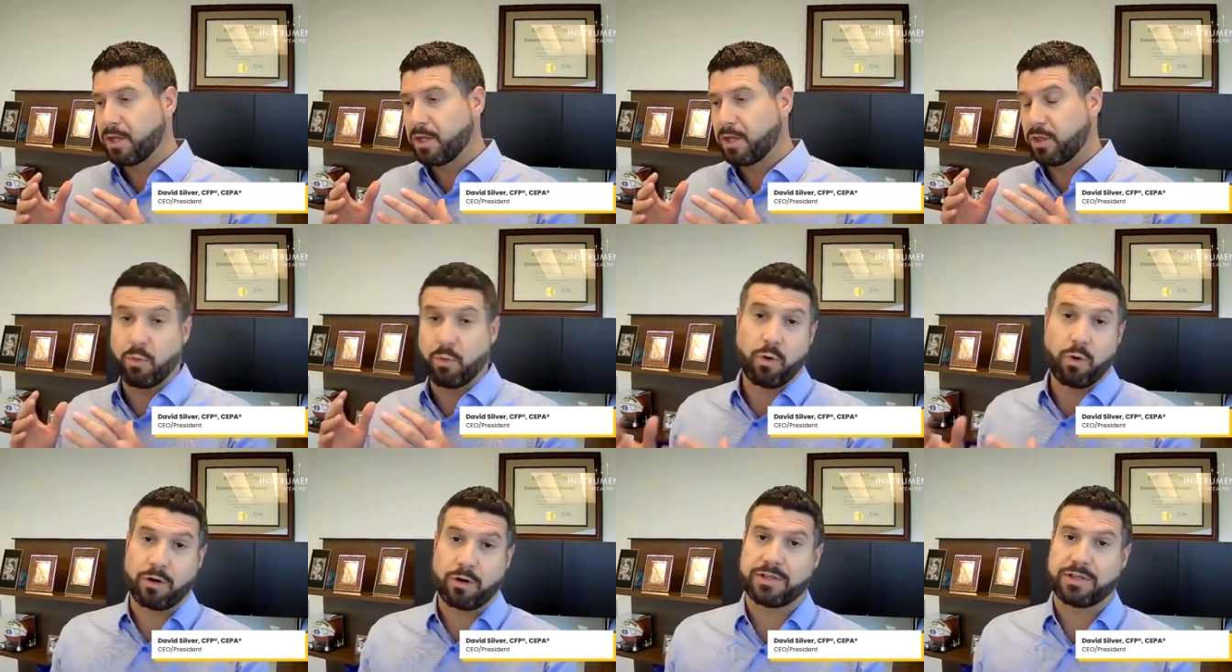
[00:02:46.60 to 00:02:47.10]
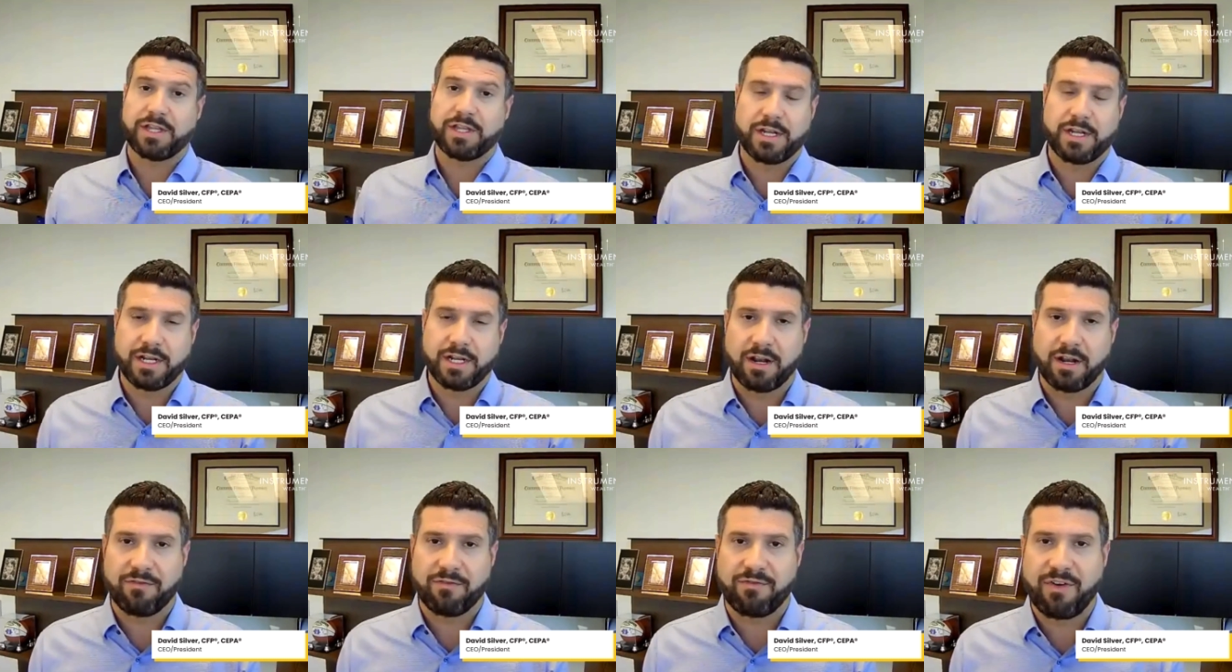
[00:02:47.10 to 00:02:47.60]
the work that
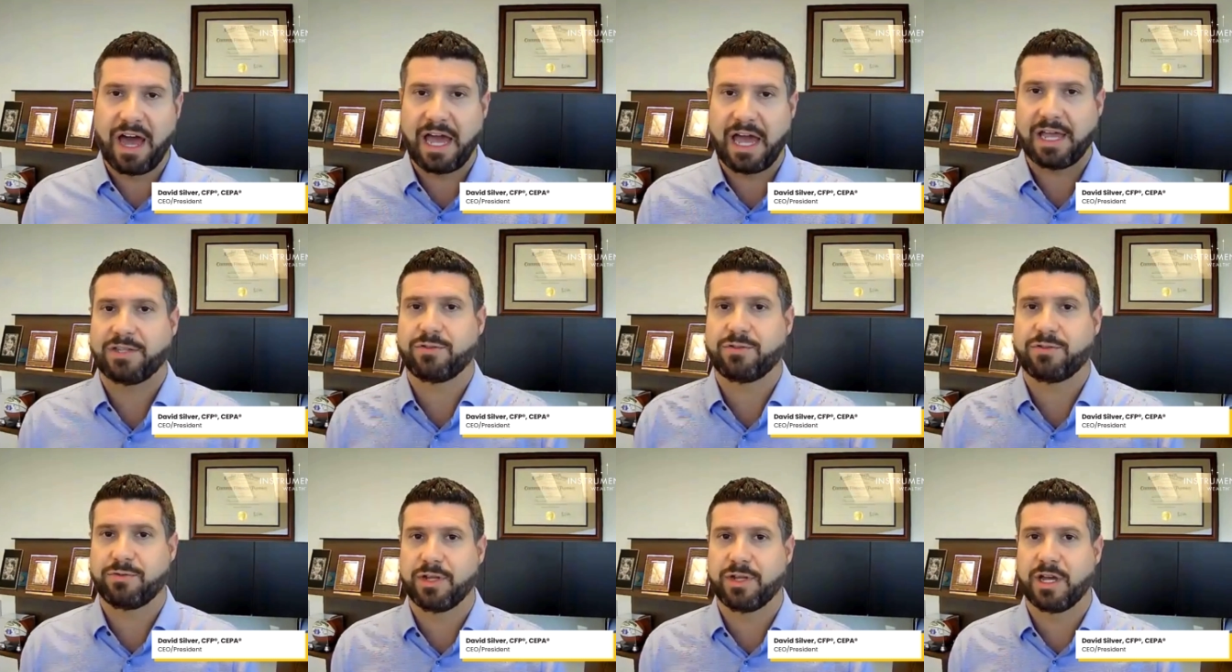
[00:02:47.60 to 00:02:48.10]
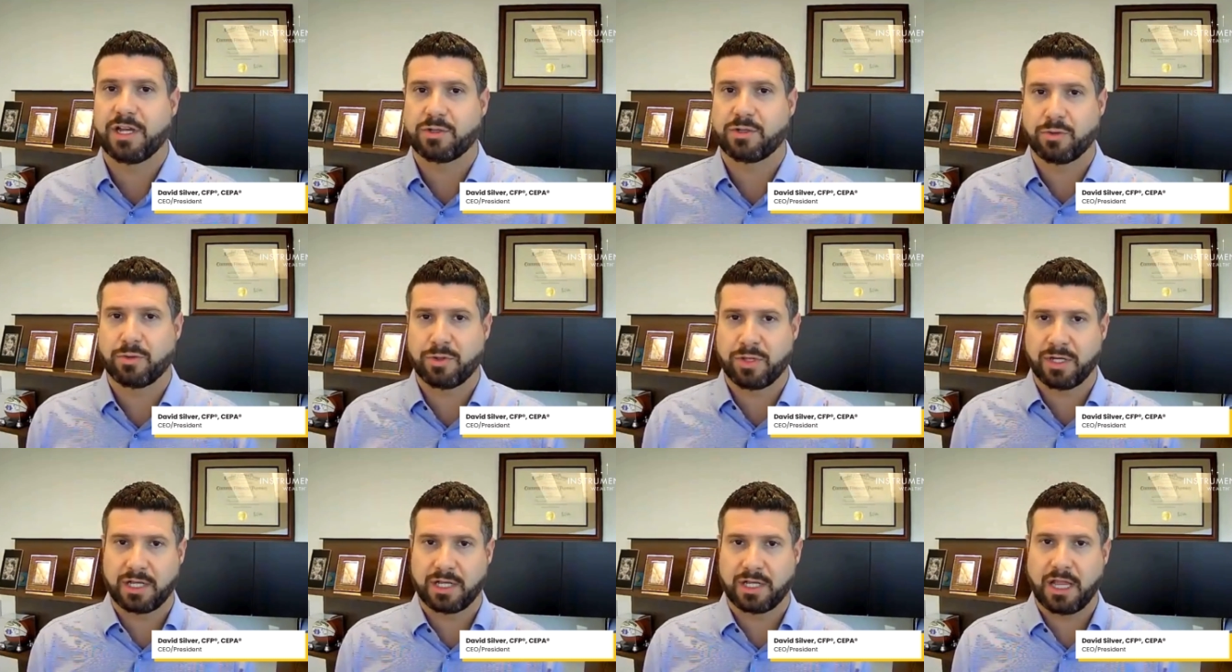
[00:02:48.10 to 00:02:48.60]
an advisor does
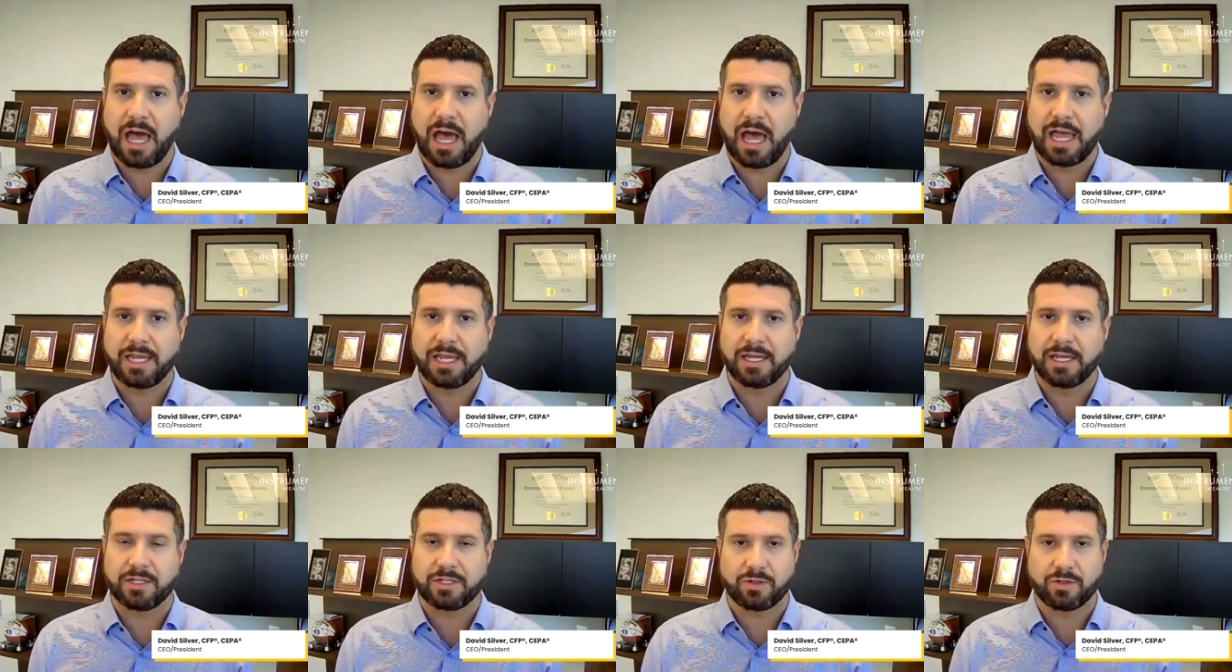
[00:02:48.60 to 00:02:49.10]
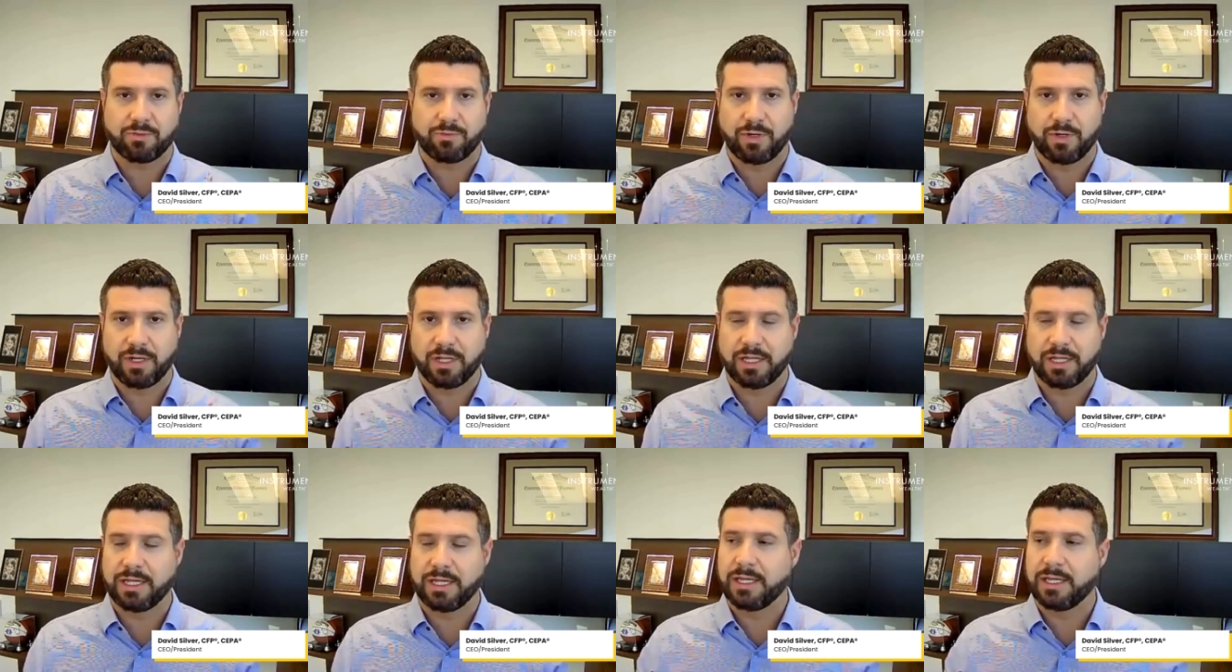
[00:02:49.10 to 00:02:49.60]
with a client to
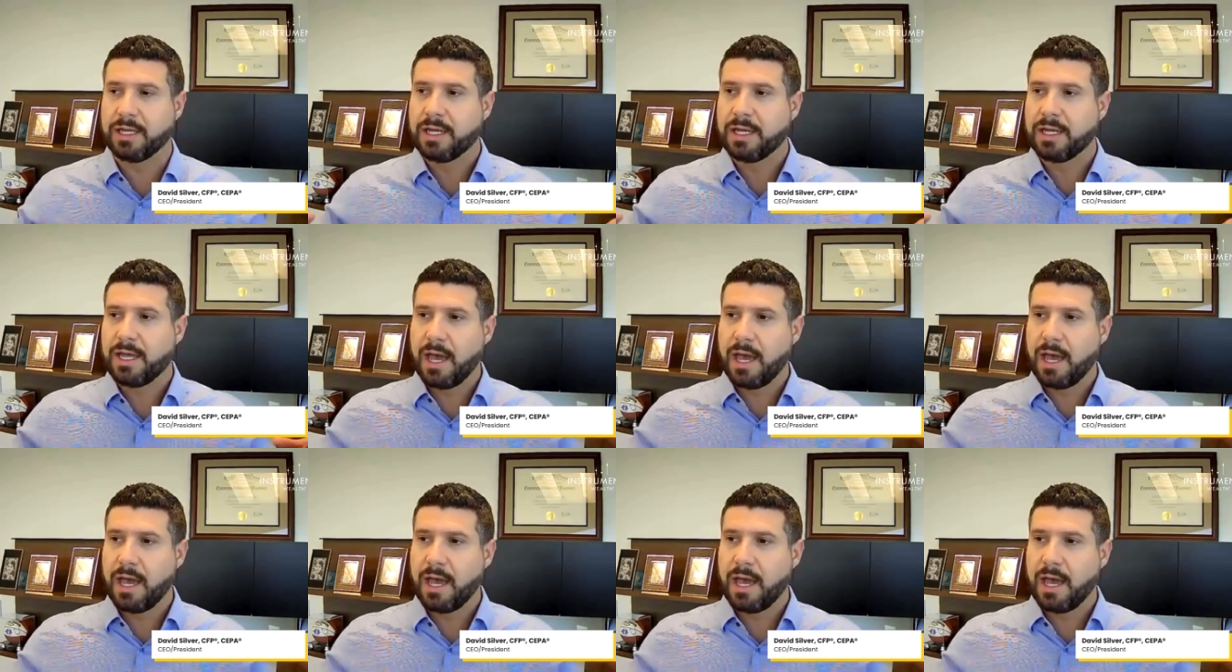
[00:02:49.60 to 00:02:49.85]
really